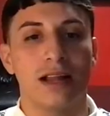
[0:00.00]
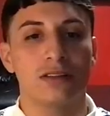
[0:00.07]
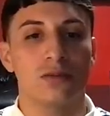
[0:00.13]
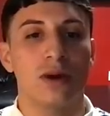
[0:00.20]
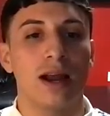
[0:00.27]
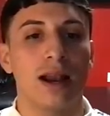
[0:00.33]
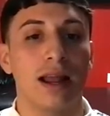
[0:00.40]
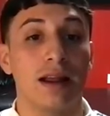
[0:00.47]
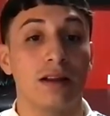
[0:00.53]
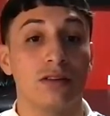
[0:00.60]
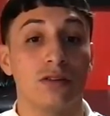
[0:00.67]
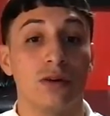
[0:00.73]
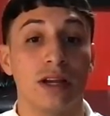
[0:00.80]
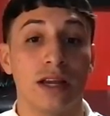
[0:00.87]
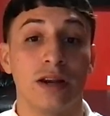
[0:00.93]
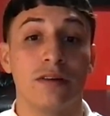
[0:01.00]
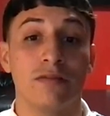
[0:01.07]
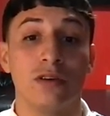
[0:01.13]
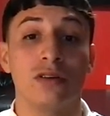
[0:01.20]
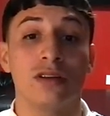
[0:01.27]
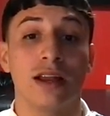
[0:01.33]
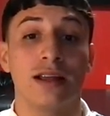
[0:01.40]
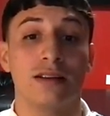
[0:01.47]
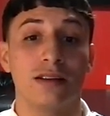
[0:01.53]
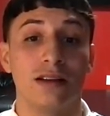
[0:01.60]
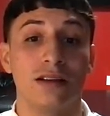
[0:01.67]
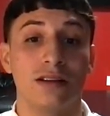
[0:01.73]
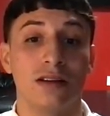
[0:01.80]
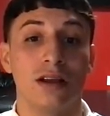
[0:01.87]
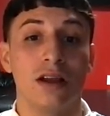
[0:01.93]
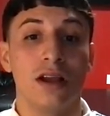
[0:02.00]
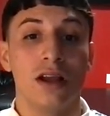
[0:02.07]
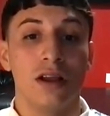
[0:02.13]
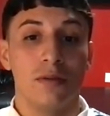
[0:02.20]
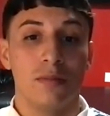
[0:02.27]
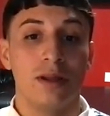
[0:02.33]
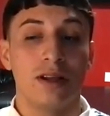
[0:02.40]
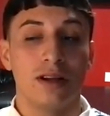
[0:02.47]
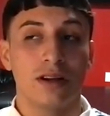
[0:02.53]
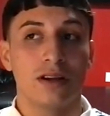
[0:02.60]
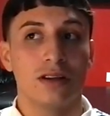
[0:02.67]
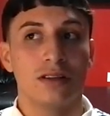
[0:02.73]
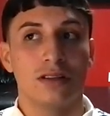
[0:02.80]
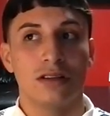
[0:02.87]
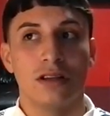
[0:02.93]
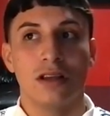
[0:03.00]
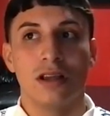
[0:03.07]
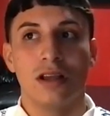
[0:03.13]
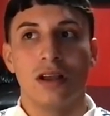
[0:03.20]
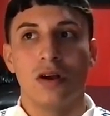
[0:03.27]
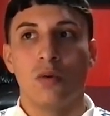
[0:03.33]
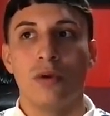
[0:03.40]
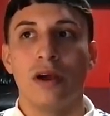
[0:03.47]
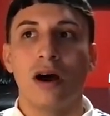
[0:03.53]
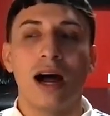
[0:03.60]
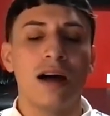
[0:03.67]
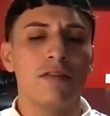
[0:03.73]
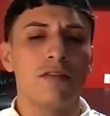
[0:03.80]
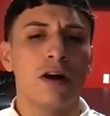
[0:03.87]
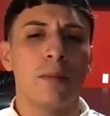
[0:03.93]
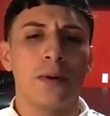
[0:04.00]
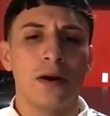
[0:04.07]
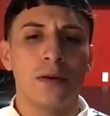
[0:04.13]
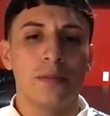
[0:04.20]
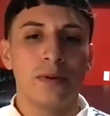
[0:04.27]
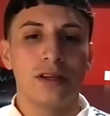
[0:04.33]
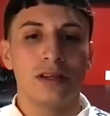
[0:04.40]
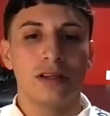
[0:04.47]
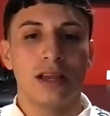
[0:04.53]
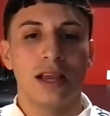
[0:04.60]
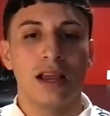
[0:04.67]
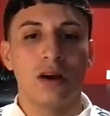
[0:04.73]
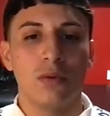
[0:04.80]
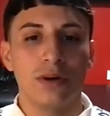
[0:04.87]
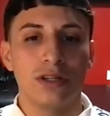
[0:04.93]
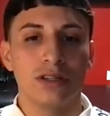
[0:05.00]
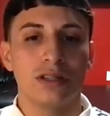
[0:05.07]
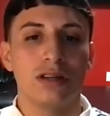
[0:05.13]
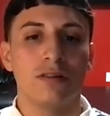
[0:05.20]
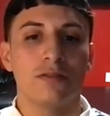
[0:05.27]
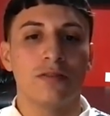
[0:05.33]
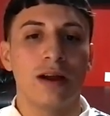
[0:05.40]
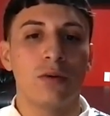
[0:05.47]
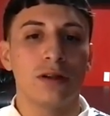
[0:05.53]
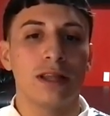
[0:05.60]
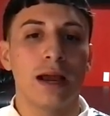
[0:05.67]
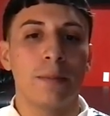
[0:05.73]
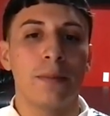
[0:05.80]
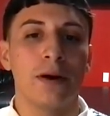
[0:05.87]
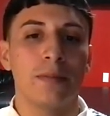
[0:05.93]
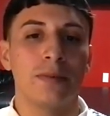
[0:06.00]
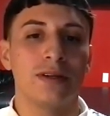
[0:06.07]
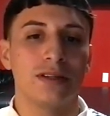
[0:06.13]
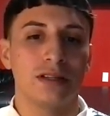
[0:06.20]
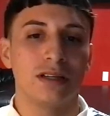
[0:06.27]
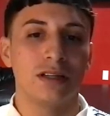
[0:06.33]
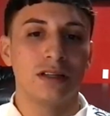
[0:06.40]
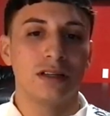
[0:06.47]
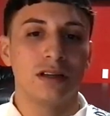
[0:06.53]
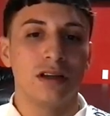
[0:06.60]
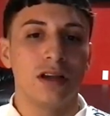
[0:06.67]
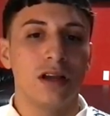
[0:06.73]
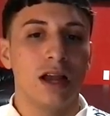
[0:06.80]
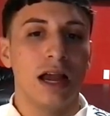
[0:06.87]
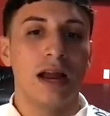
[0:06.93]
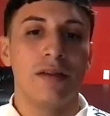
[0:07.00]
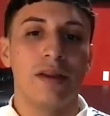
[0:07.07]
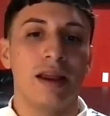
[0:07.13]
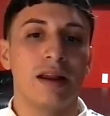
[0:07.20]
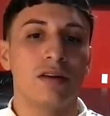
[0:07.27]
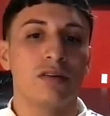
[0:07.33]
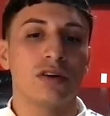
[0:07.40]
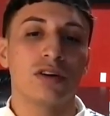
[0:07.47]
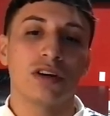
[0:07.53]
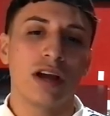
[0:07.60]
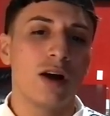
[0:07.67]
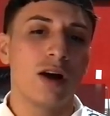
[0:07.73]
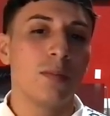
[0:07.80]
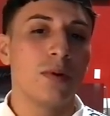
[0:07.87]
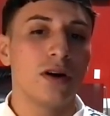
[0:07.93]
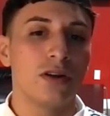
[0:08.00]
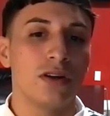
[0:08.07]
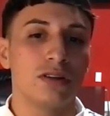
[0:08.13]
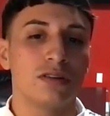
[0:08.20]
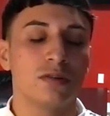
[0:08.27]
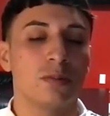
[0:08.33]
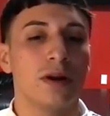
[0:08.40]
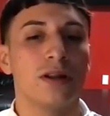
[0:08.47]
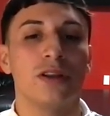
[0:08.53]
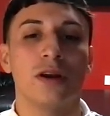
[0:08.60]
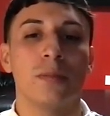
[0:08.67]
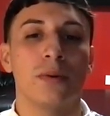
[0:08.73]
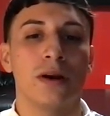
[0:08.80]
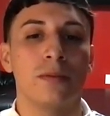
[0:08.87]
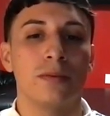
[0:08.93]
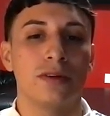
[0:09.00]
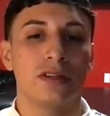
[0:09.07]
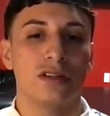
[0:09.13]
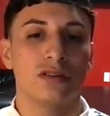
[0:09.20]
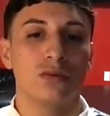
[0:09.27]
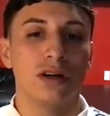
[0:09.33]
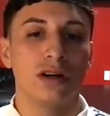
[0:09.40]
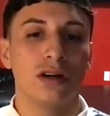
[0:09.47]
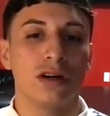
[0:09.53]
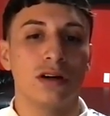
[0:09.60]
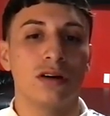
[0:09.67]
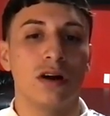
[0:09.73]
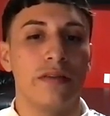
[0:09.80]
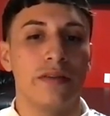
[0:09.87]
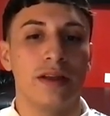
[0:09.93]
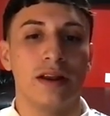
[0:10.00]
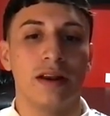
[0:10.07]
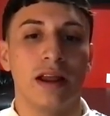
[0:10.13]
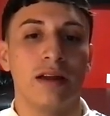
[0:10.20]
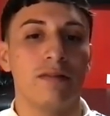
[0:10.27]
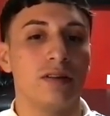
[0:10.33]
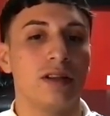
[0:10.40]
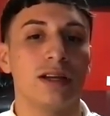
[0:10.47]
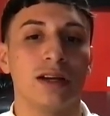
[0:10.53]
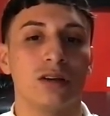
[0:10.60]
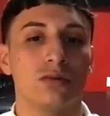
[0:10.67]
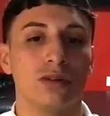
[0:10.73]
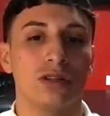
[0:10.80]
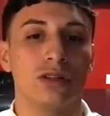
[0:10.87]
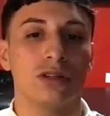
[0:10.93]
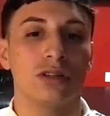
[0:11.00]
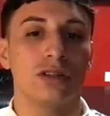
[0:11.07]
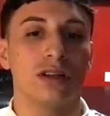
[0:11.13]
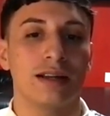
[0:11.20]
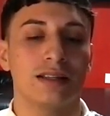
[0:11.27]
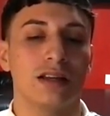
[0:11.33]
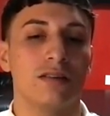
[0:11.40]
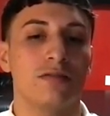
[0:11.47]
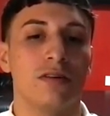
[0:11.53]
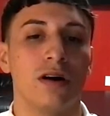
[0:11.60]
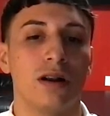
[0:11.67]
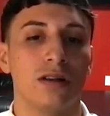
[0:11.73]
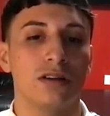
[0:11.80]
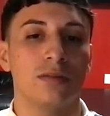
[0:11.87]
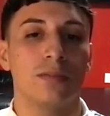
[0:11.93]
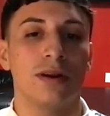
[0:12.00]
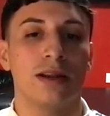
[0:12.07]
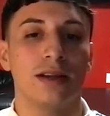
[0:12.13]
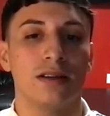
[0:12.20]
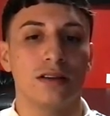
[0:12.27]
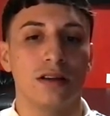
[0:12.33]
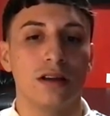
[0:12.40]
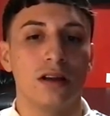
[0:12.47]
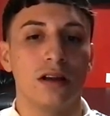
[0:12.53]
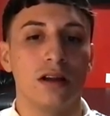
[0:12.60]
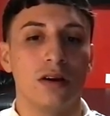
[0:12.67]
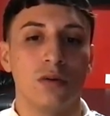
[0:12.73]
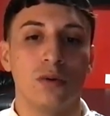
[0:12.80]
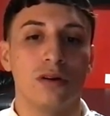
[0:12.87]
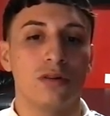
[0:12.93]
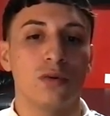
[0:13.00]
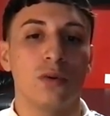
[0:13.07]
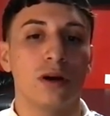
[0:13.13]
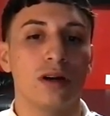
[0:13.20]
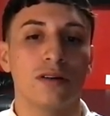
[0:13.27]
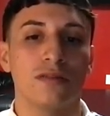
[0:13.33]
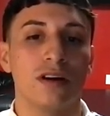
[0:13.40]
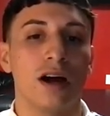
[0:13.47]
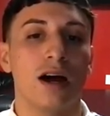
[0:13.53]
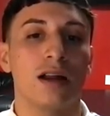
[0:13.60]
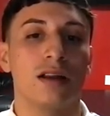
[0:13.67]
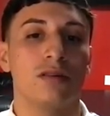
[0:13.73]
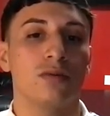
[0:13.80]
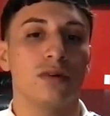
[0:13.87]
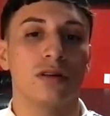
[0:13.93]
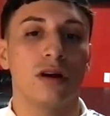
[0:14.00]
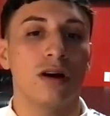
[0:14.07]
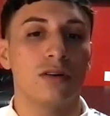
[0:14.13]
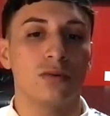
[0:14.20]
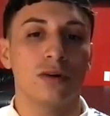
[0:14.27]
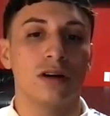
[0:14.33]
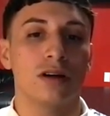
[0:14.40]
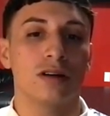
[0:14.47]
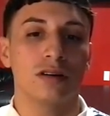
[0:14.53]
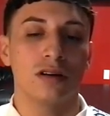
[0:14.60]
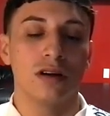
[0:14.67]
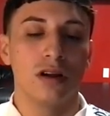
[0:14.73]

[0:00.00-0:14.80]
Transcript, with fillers: and that's why i like doing interviews like these because we all have our purpose and we just need to find what that purpose is and then help others spread their purpose as well and then everything else will just like i said fall into place with the work of god and with hard work